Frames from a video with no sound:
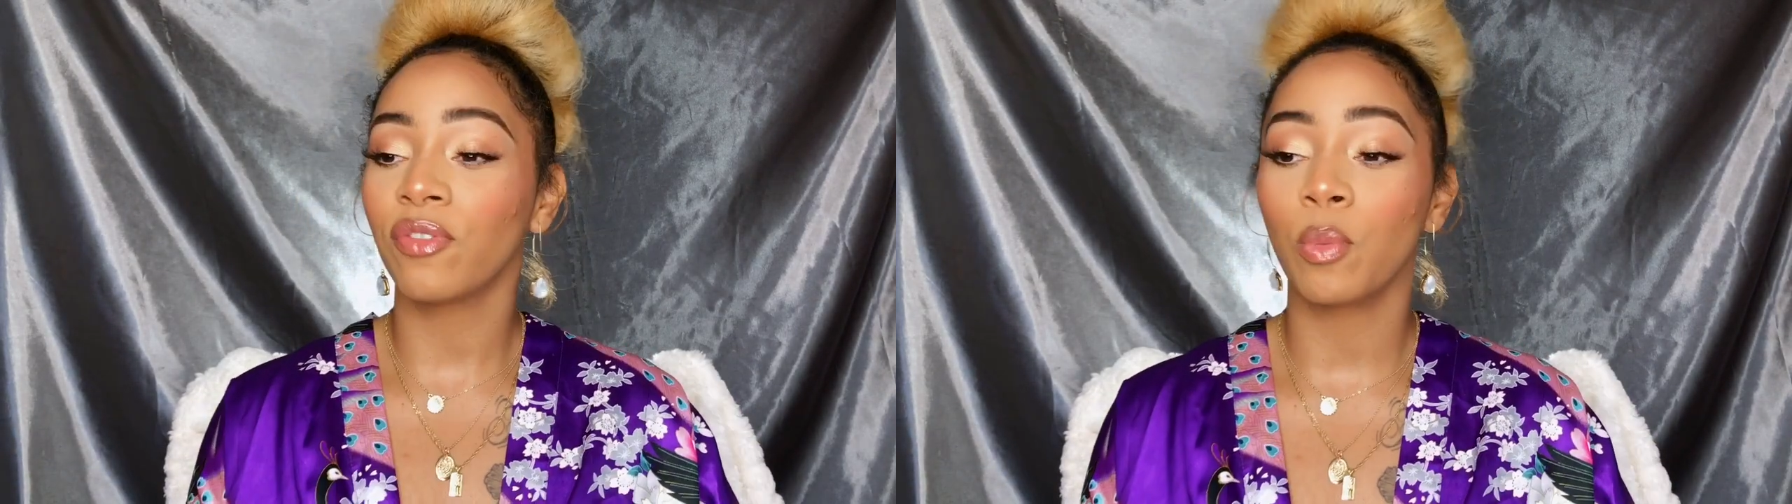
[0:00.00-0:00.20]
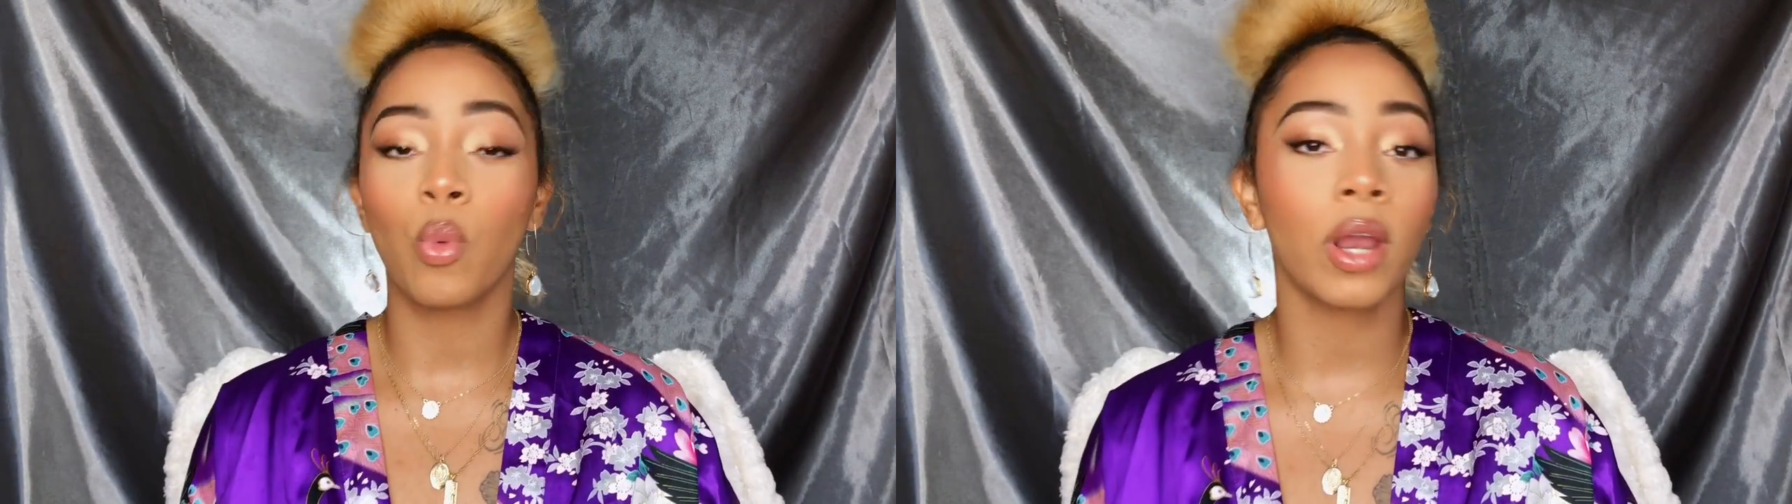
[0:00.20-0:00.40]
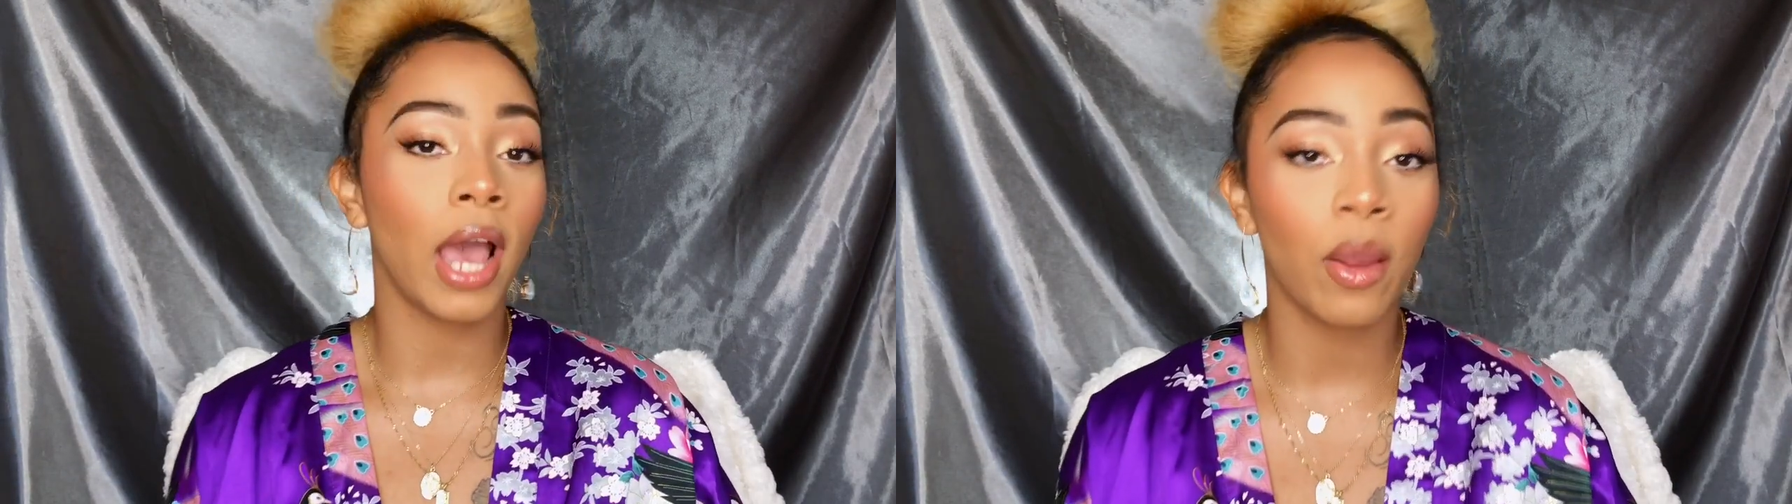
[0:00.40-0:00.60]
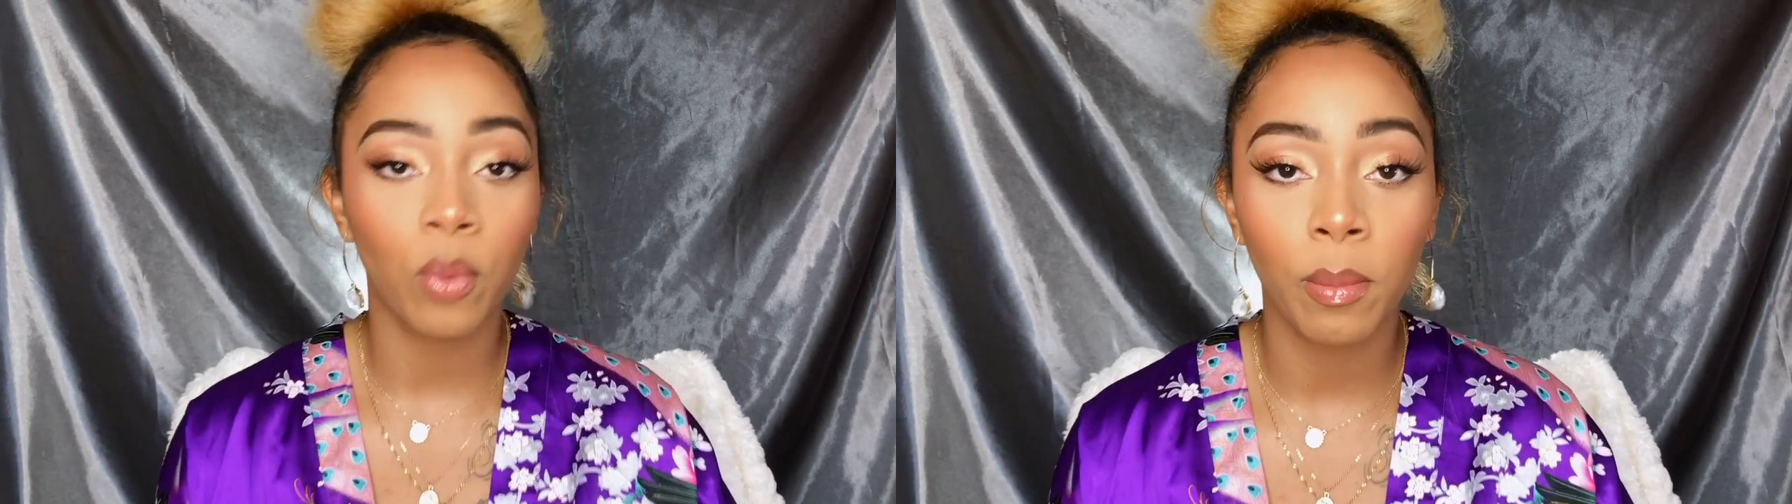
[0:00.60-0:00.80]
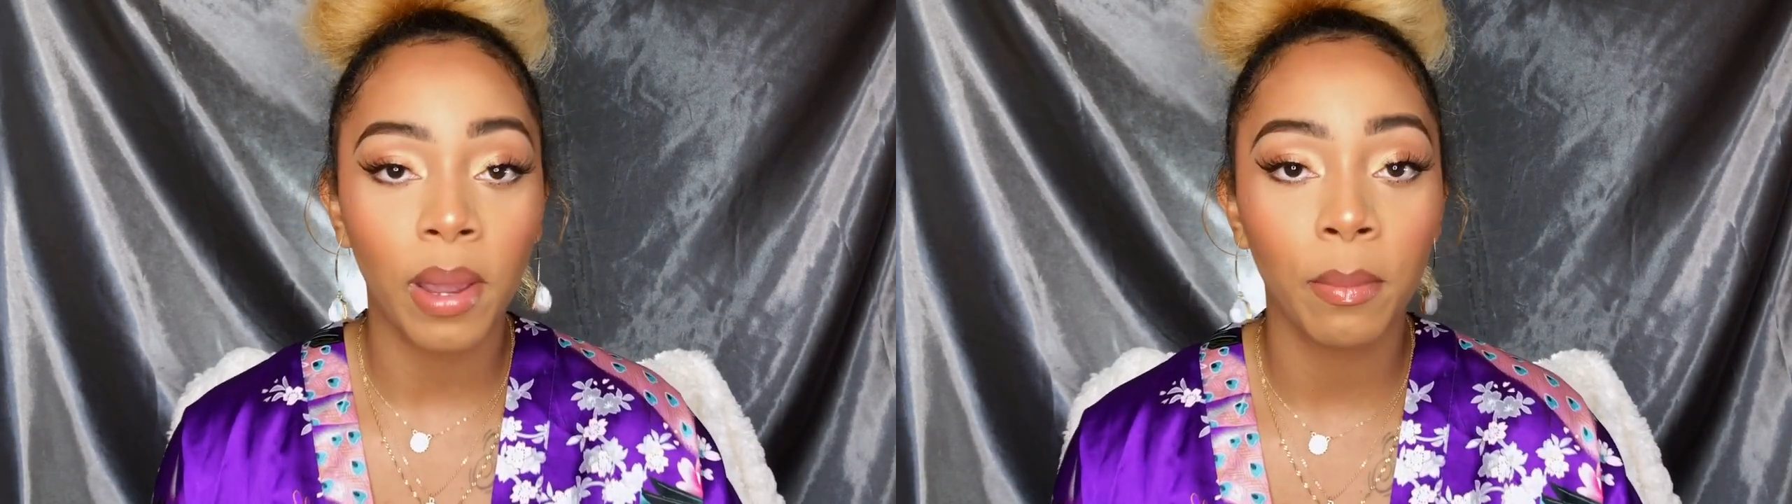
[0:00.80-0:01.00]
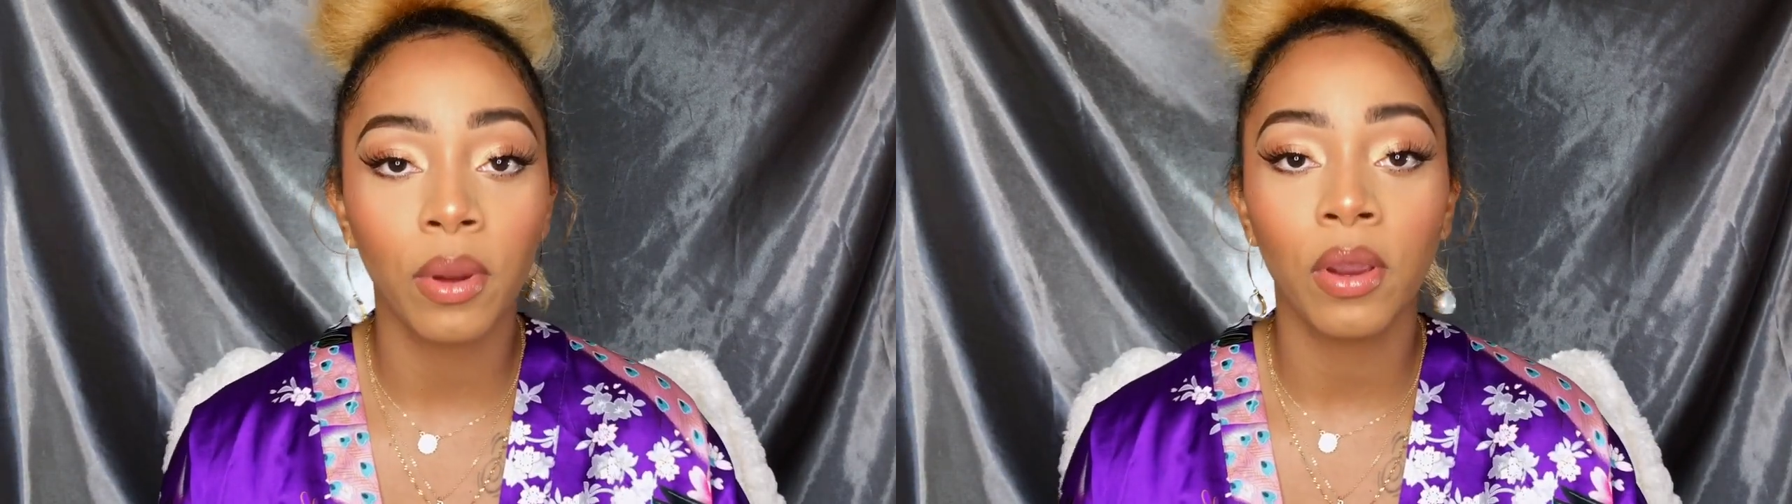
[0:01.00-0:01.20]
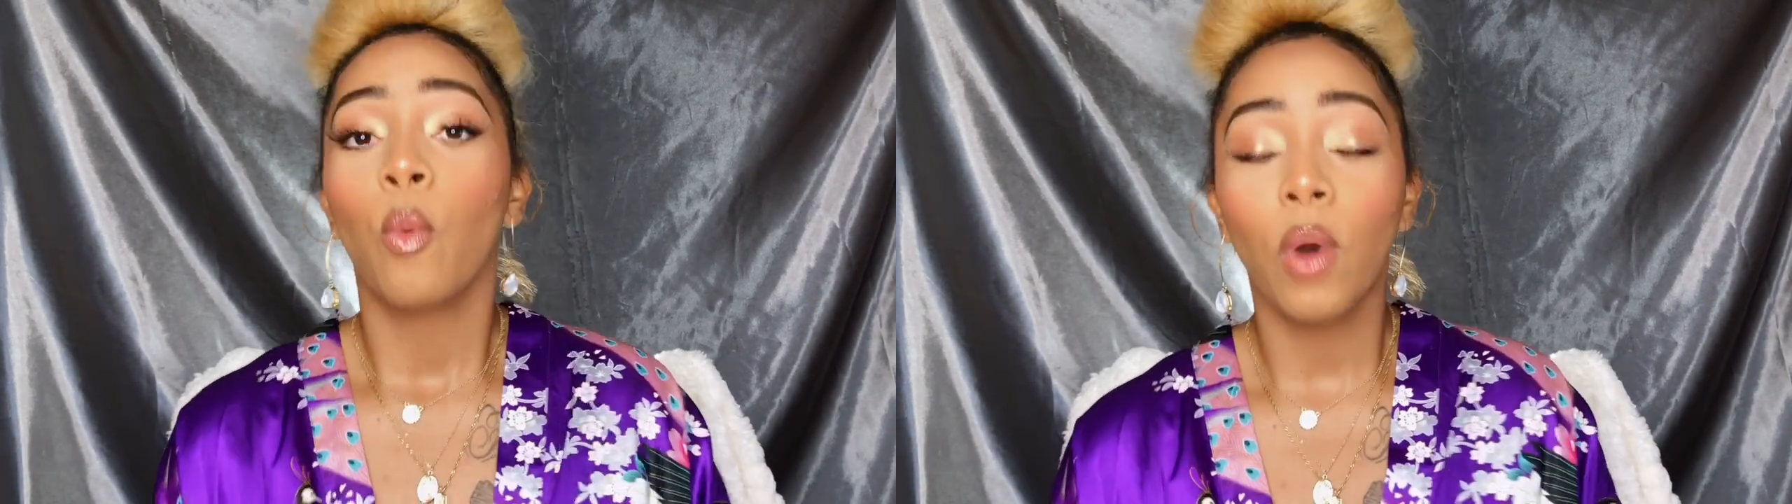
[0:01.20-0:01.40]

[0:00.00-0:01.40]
from what I remember,